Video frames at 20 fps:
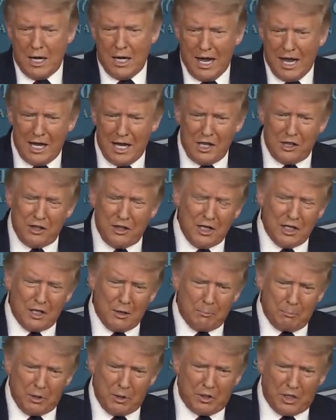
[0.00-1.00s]
anything
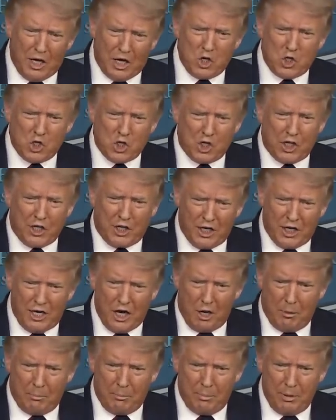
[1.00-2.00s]
that potentially can
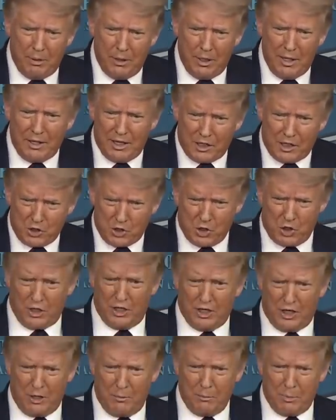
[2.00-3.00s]
help, and that
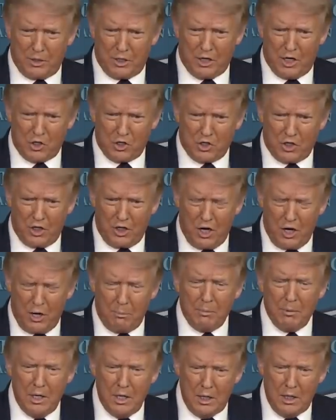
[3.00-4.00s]
certainly can potentially
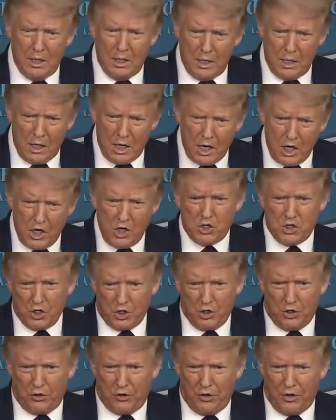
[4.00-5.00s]
help, is a
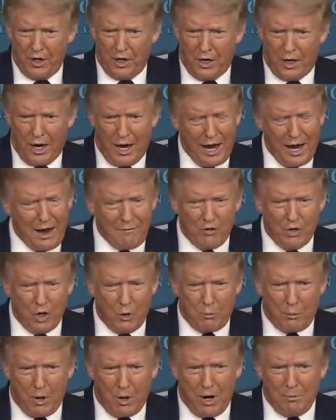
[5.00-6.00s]
good thing. I have
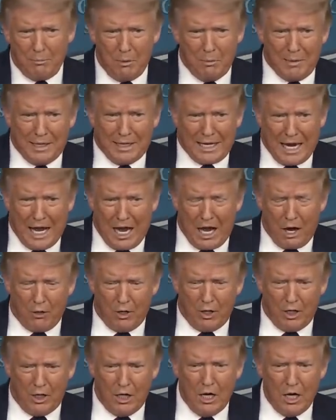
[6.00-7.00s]
no problem. I
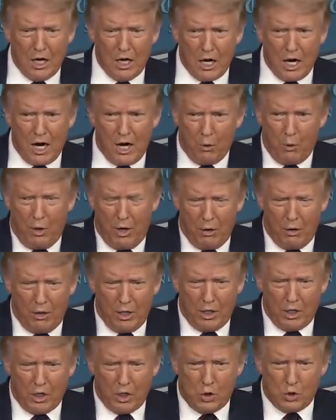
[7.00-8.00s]
carry it. I wear
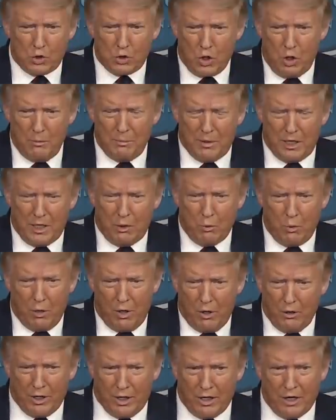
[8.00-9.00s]
it. You saw me
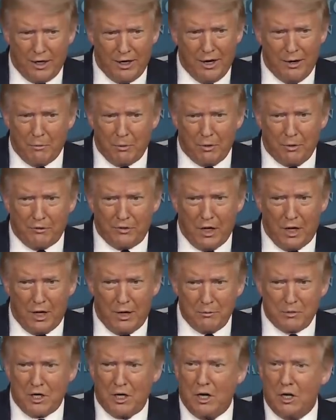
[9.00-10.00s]
wearing it a number of
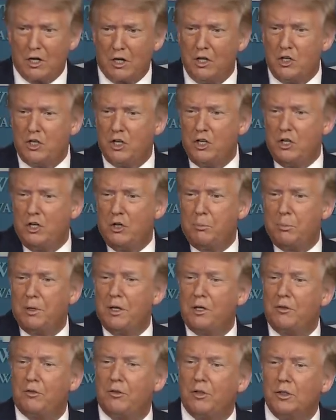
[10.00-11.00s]
times, and I'll continue.
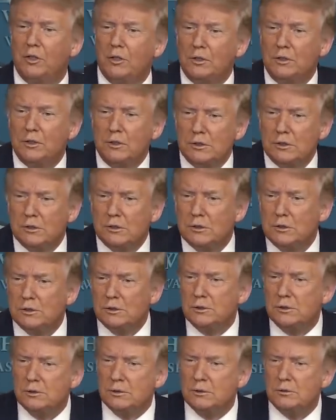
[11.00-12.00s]
Please. Thank you, follow, Can I
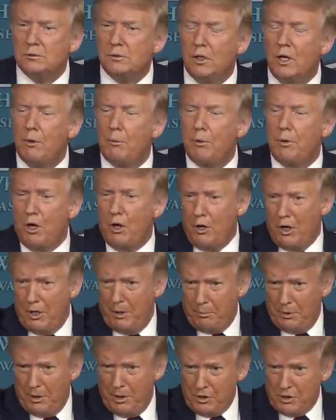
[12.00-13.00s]
ask you a quick follow-up? Go
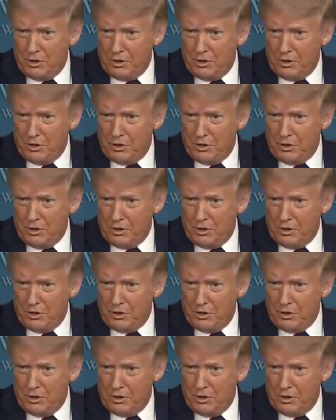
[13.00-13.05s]
ahead, please.